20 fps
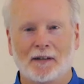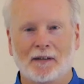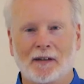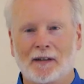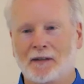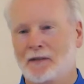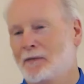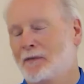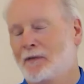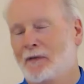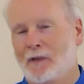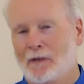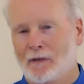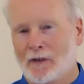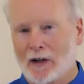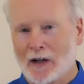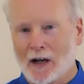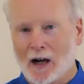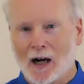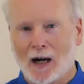it's
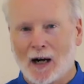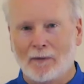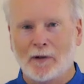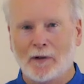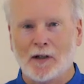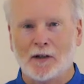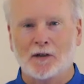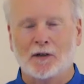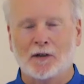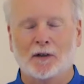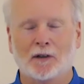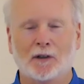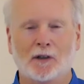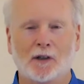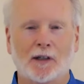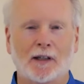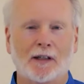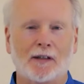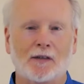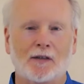very obvious to
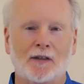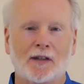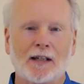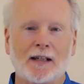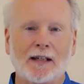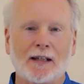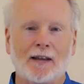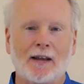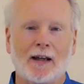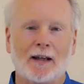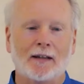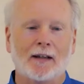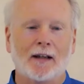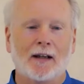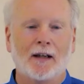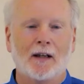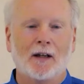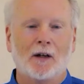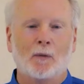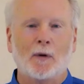look and see that
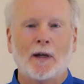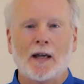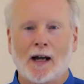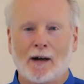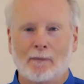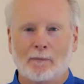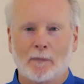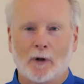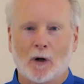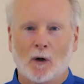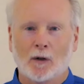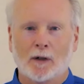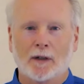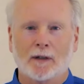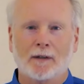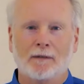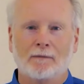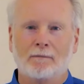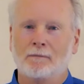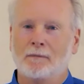we have
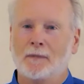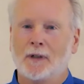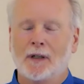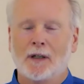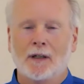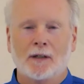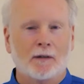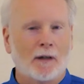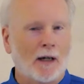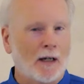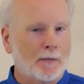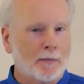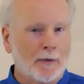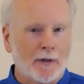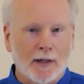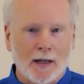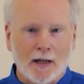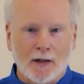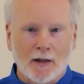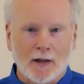broken
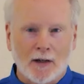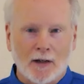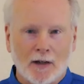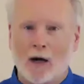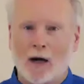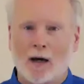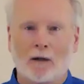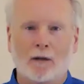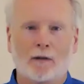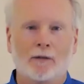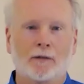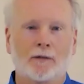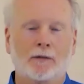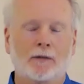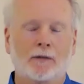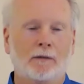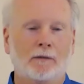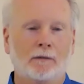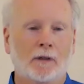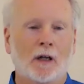transportation models.
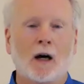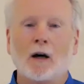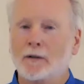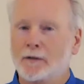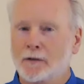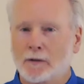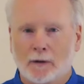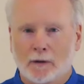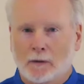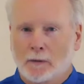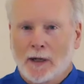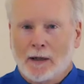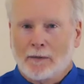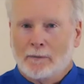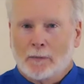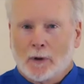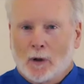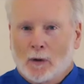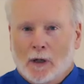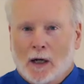Cultural. We have
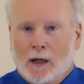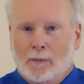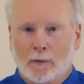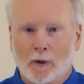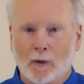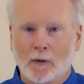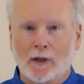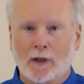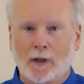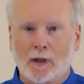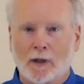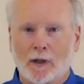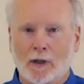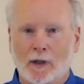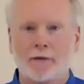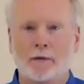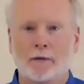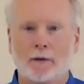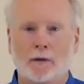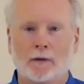a broken
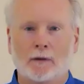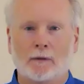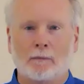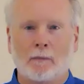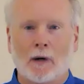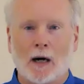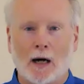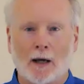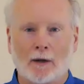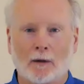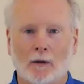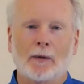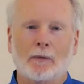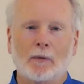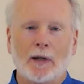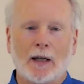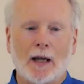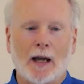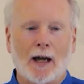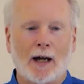cultural model.
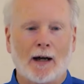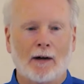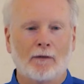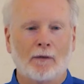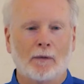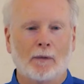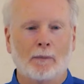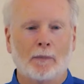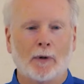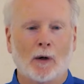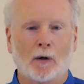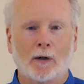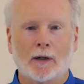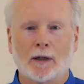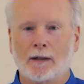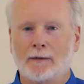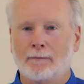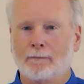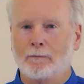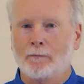We have
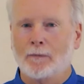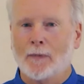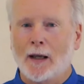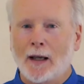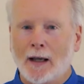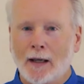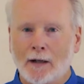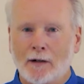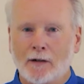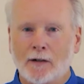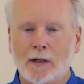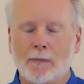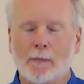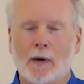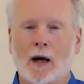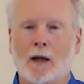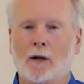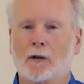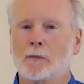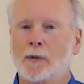broken energy
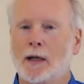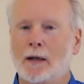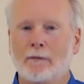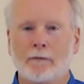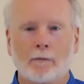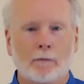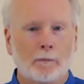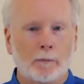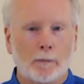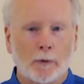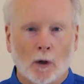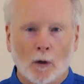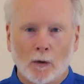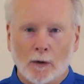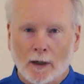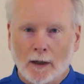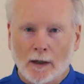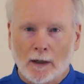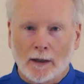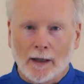models. We have
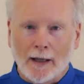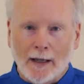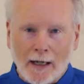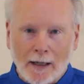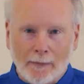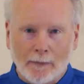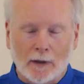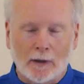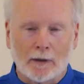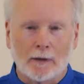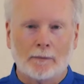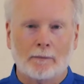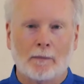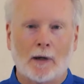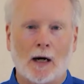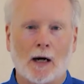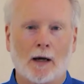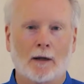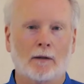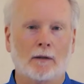broken labor
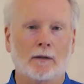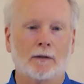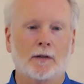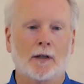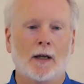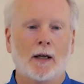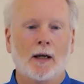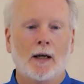models.